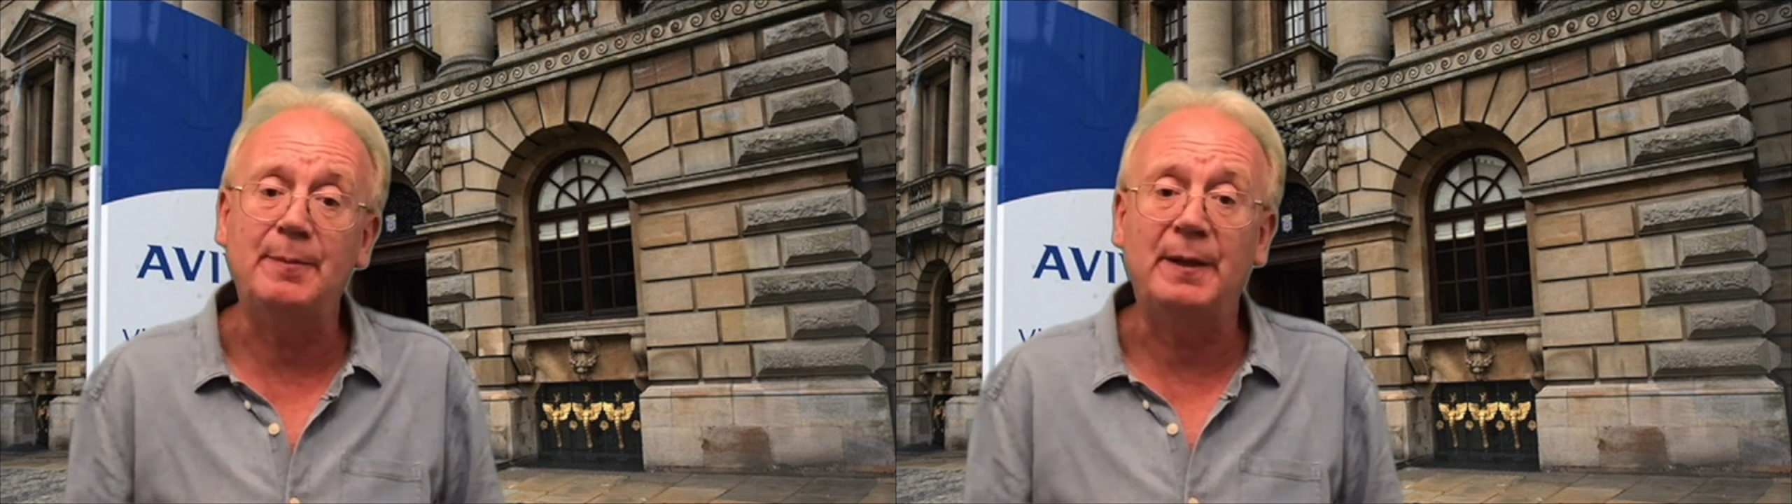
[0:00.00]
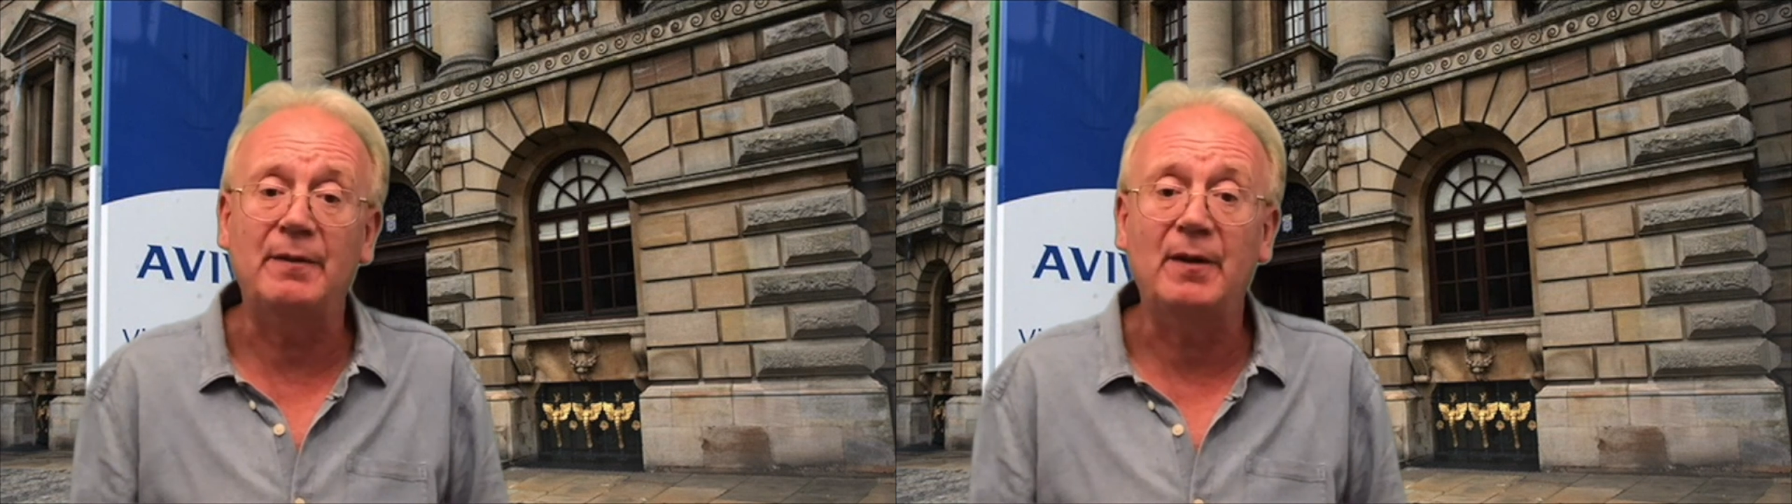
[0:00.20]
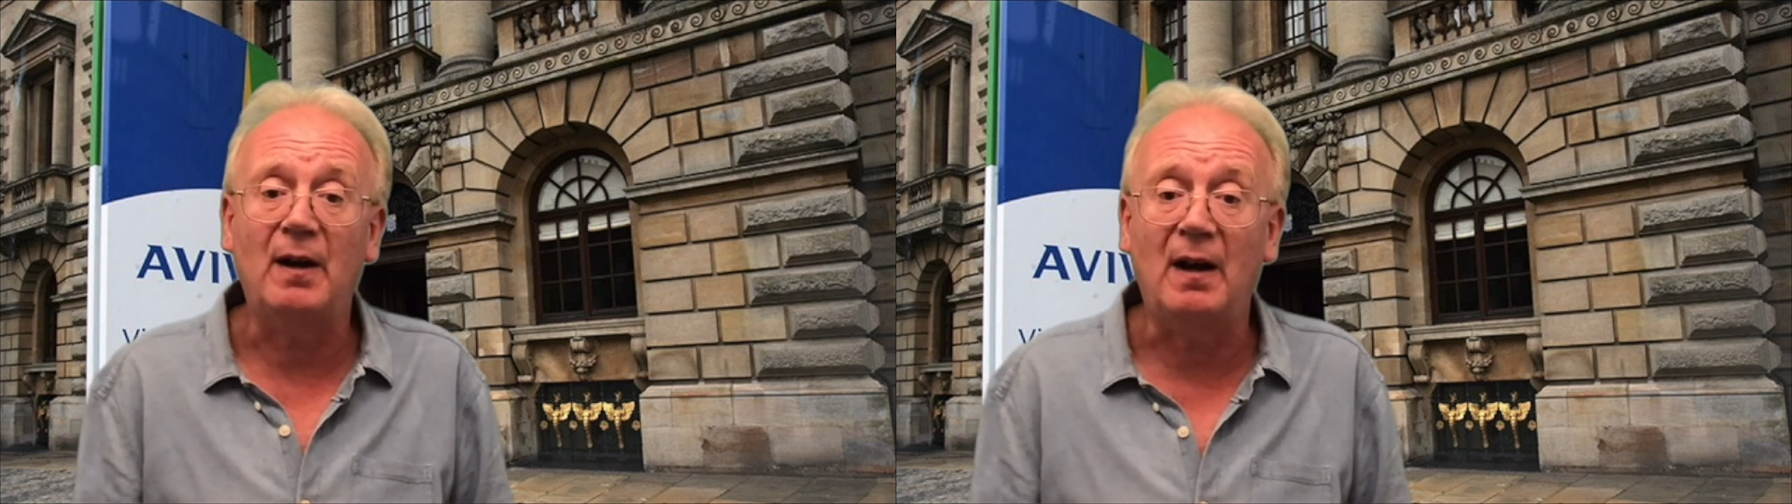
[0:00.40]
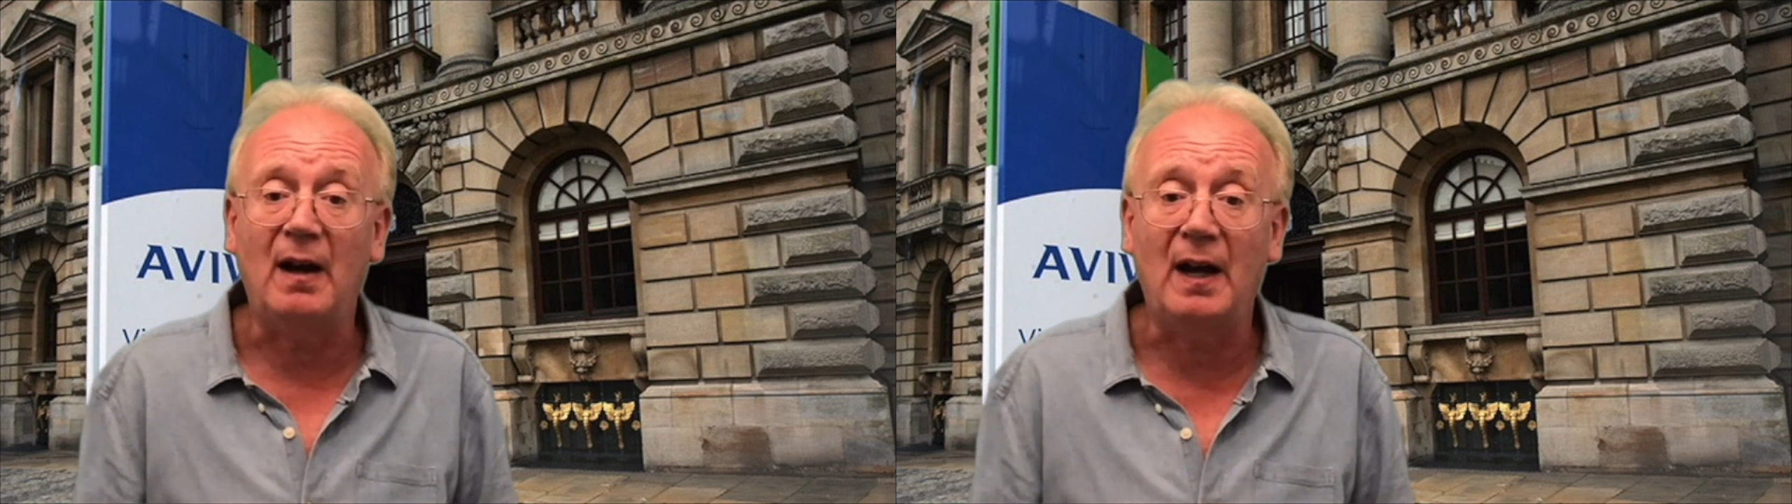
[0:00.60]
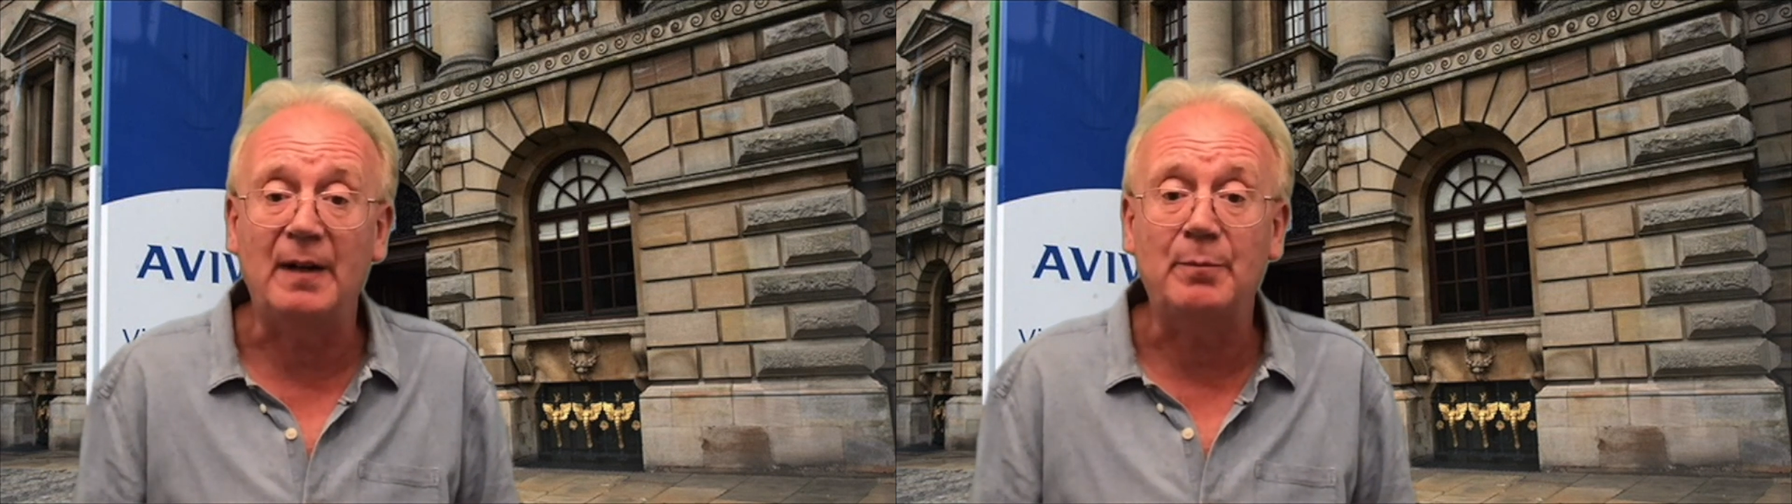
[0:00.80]
to be of
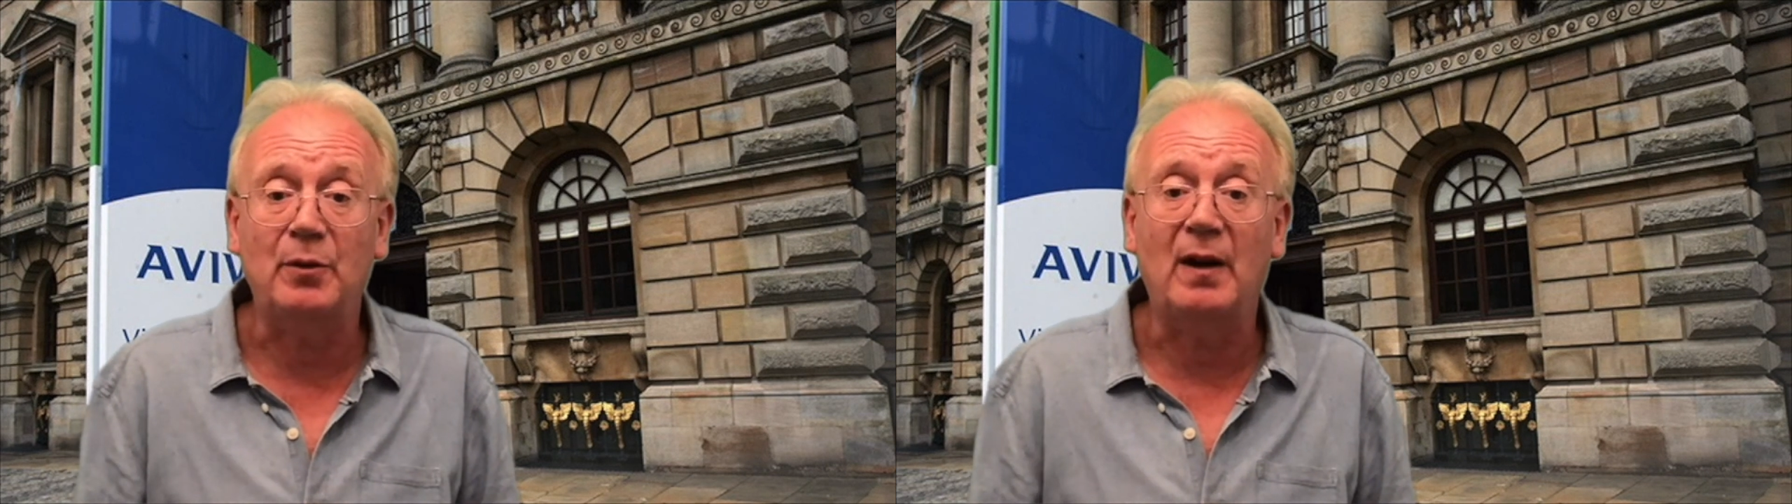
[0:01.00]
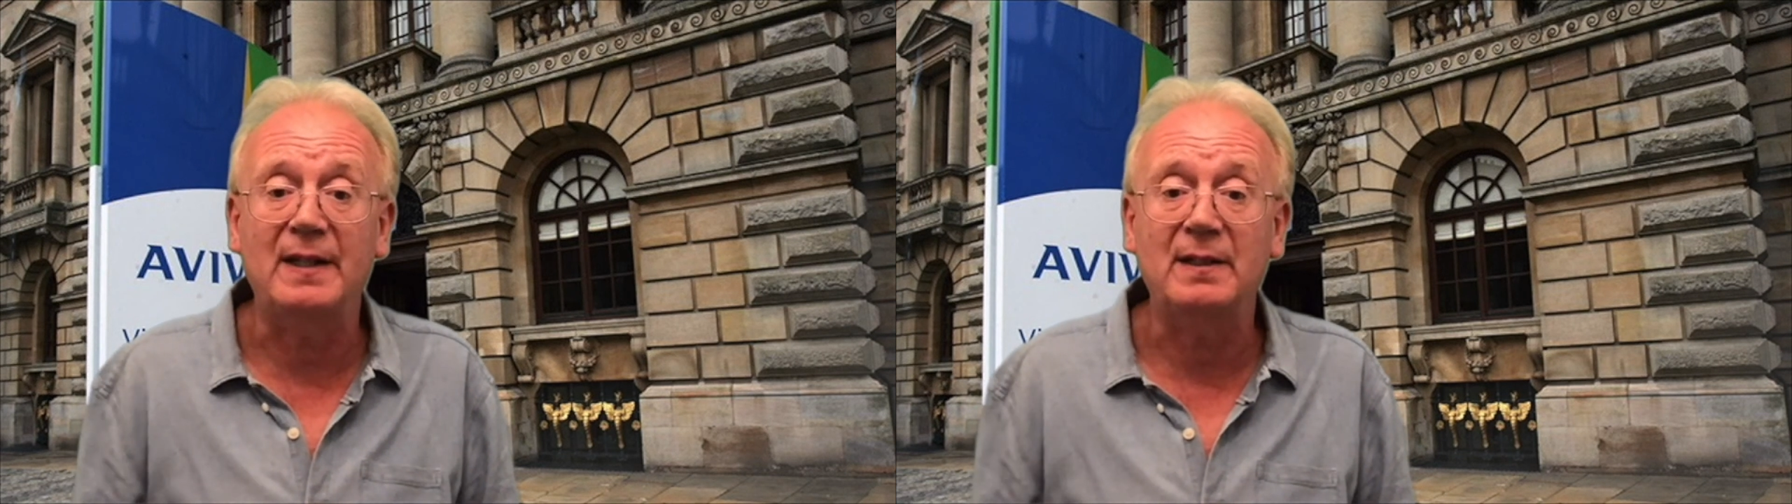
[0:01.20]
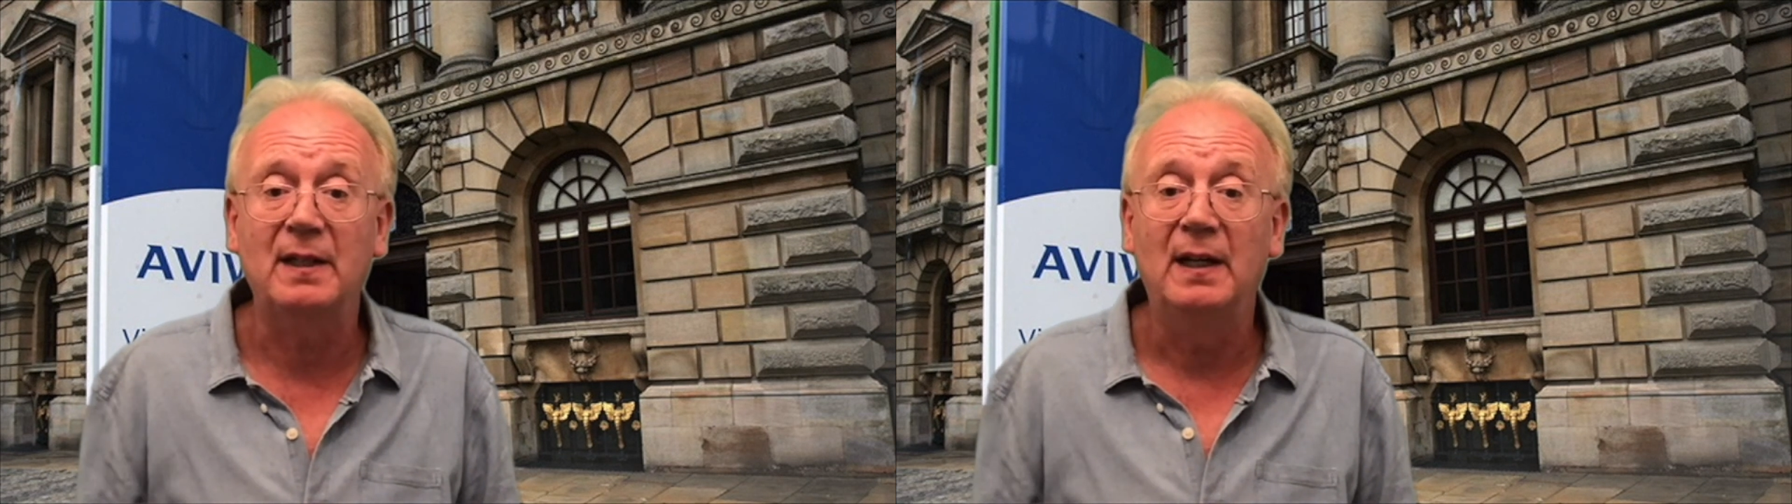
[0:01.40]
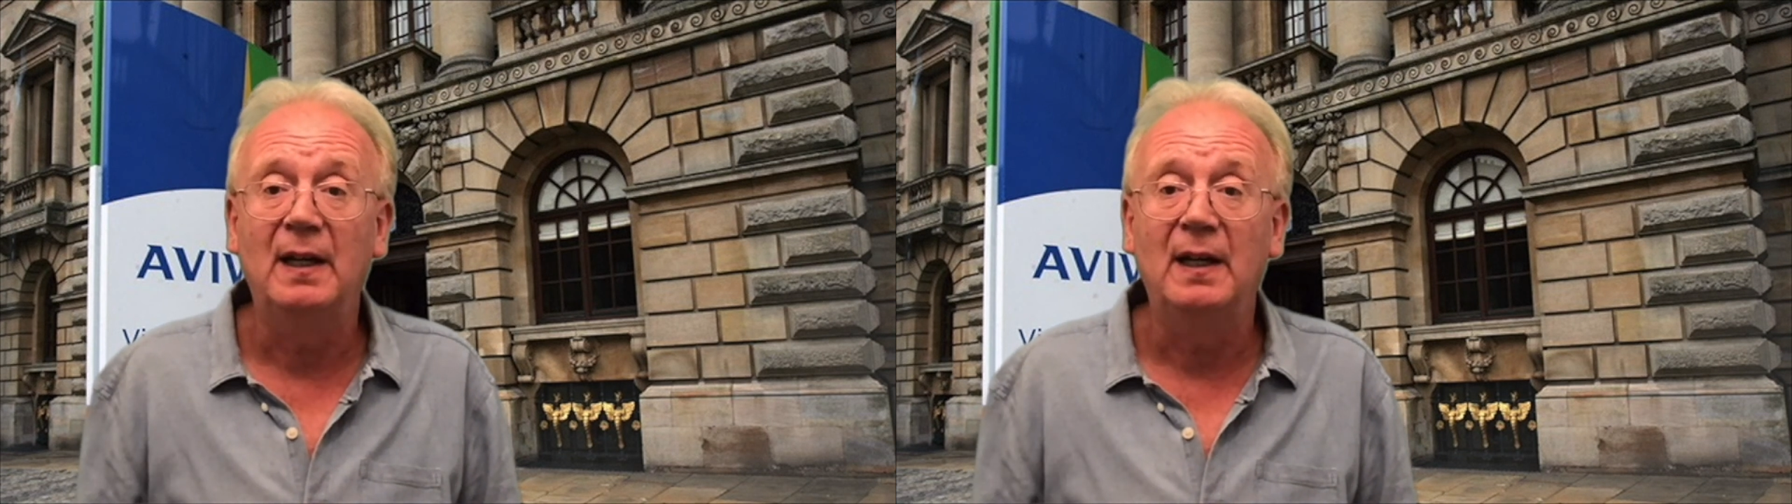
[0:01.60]
high price